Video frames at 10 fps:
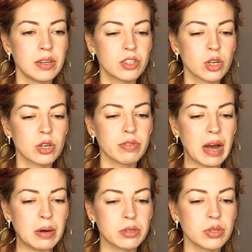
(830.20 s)
sort of
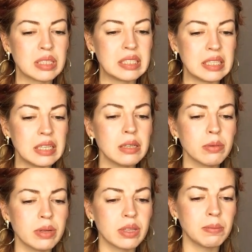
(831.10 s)
how to deal
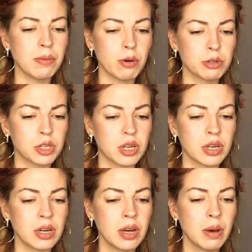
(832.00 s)
with
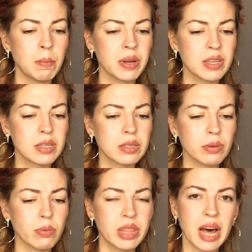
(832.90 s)
emotion but
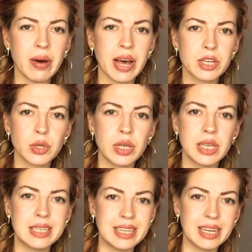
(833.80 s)
without actually
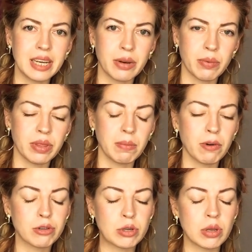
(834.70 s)
dealing with
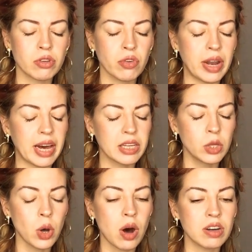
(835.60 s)
emotion so like
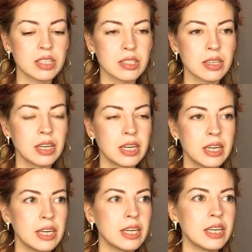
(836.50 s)
not
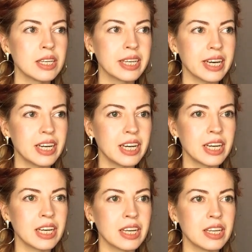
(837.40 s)

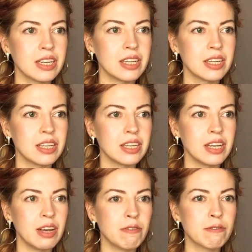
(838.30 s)
getting
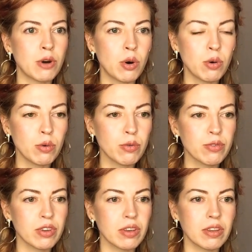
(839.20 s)

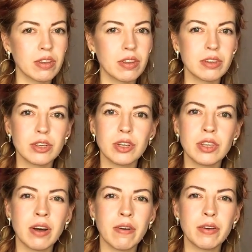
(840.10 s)
involved
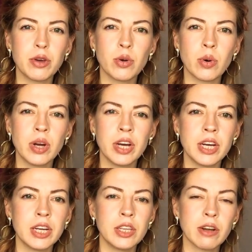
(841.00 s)
not you know
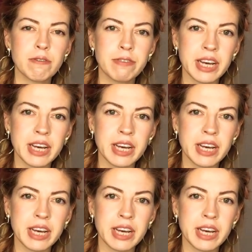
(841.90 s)
not